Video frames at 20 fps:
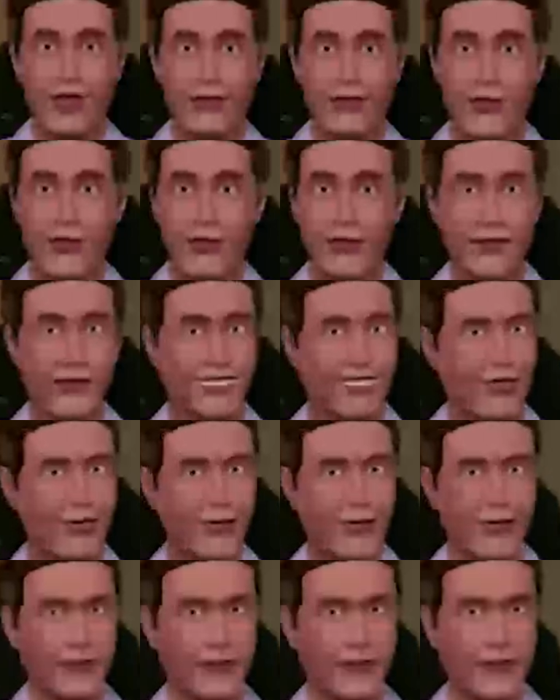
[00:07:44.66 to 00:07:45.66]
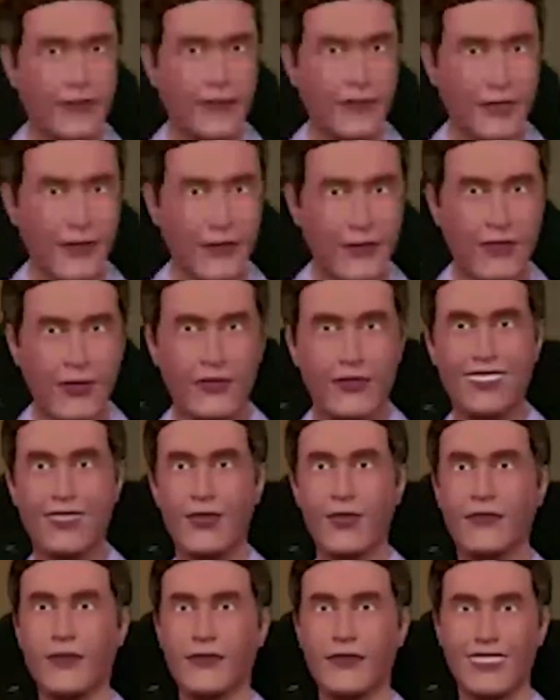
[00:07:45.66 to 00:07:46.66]
power failure. Are you
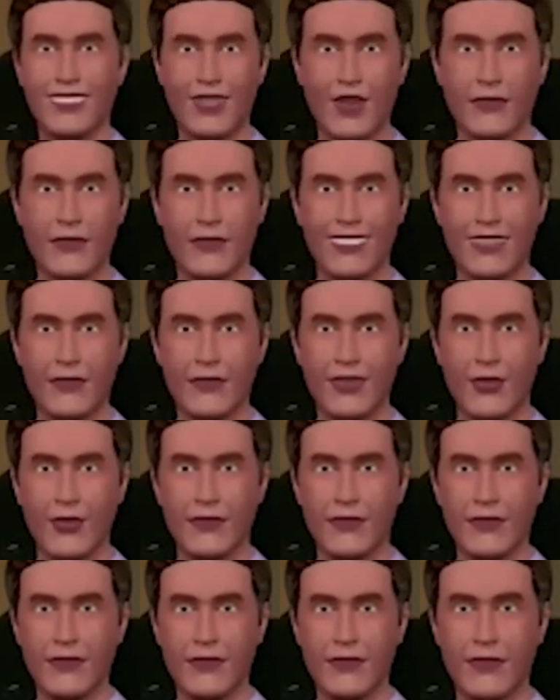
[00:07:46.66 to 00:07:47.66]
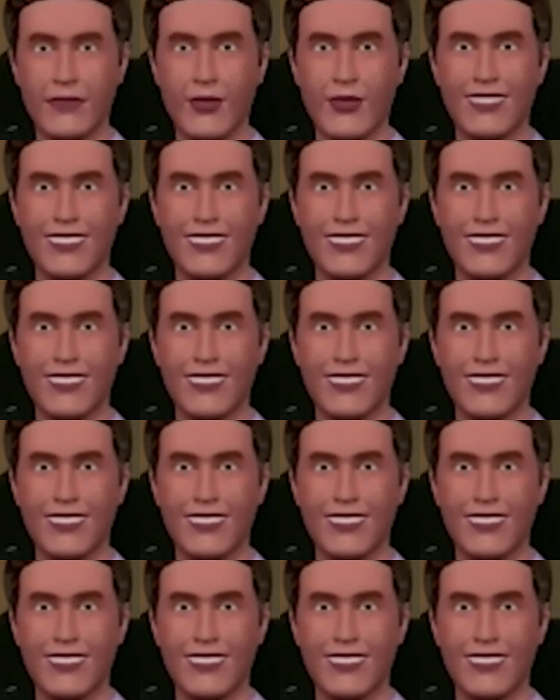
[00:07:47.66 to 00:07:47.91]
prepared for the next blackout? Some